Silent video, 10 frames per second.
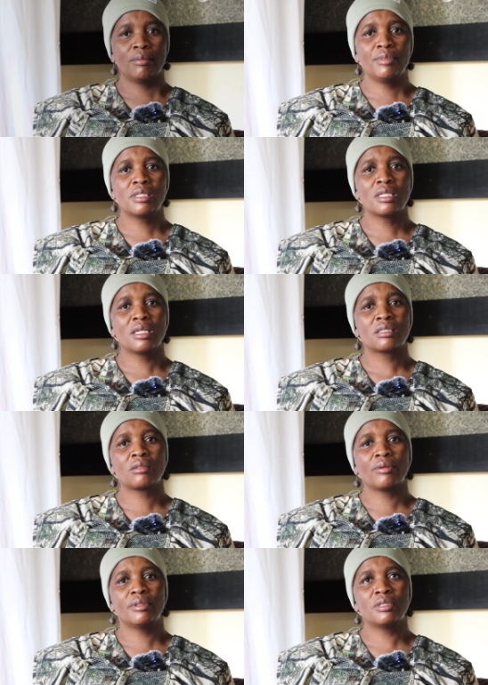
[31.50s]
The MEC
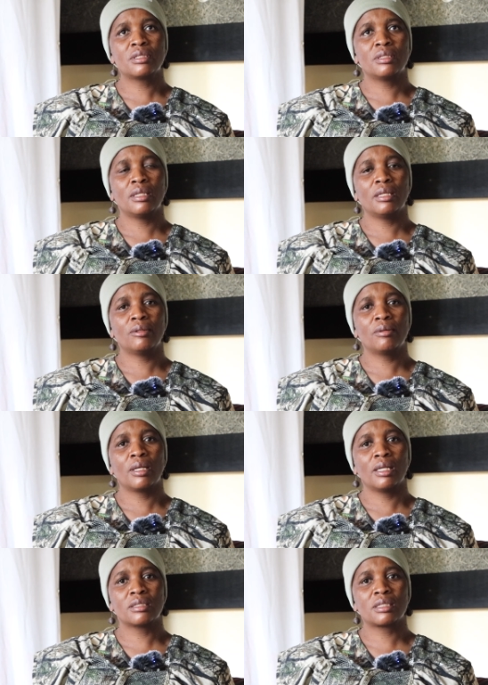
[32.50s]
has launched the
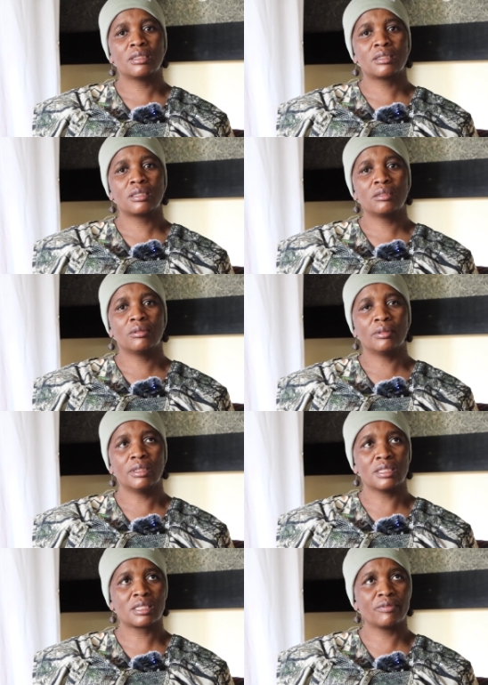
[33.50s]
liquor licensing
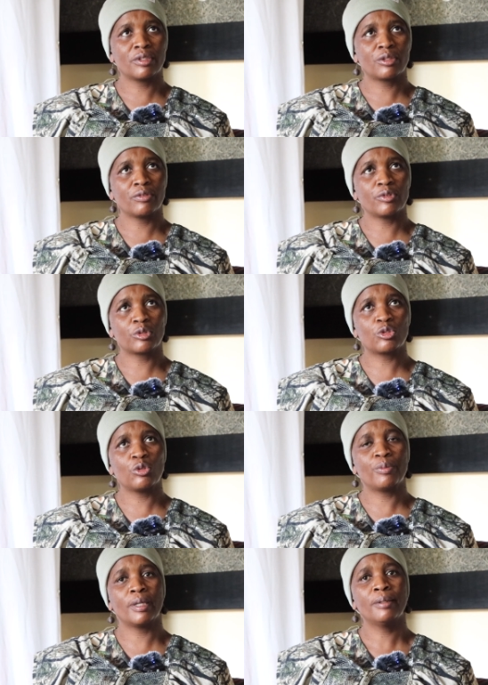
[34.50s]
on the 7th of
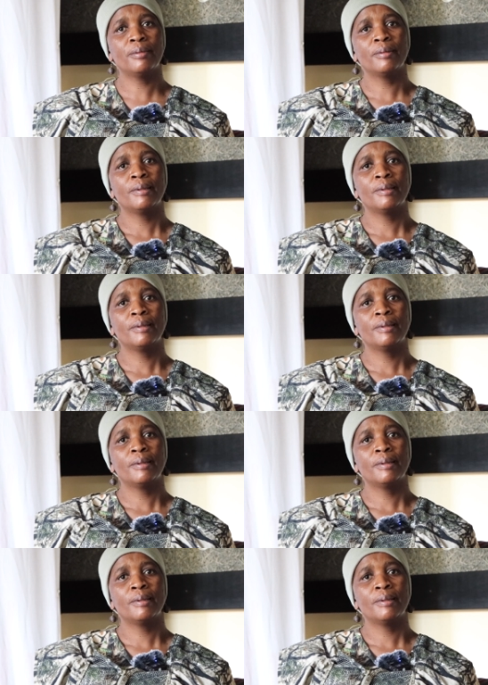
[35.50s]
October.